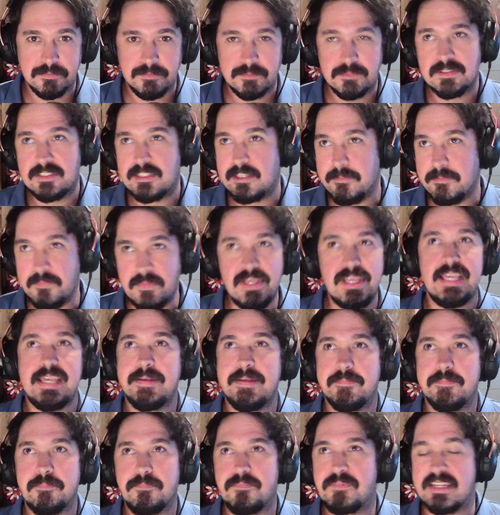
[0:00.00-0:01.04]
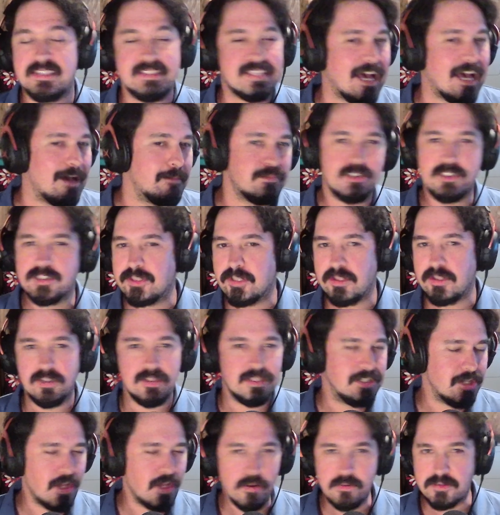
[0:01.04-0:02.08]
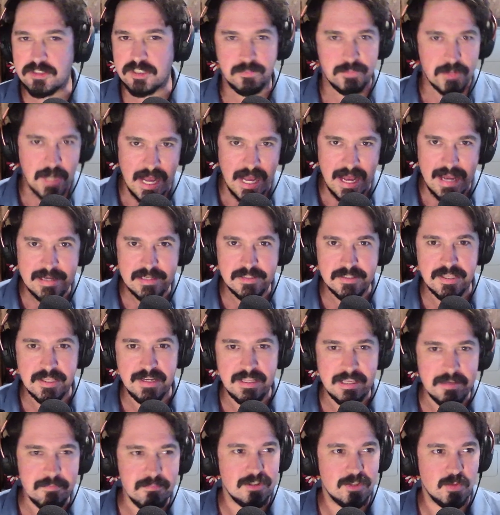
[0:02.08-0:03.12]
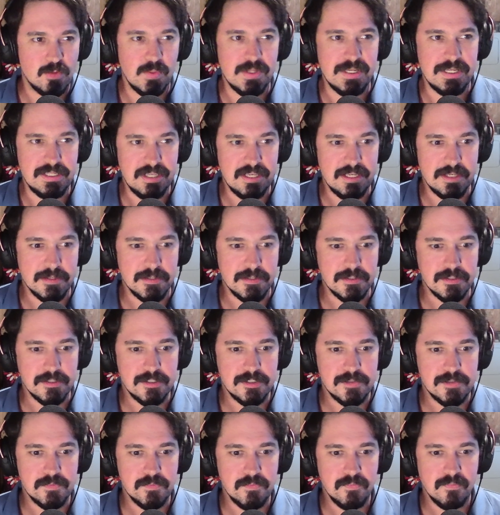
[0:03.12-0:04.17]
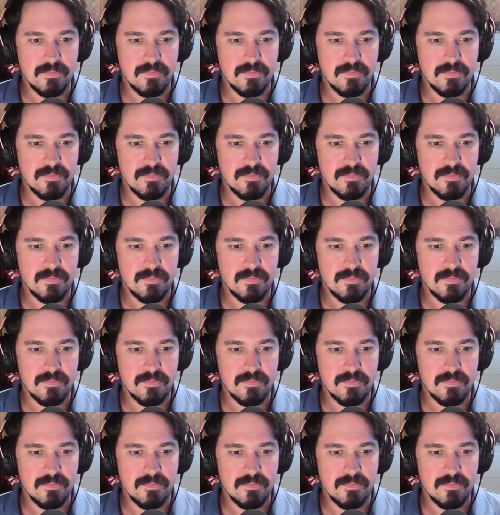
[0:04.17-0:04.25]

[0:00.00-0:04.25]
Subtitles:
Mm-hmm. To me, it's absolutely no surprise that in between kills,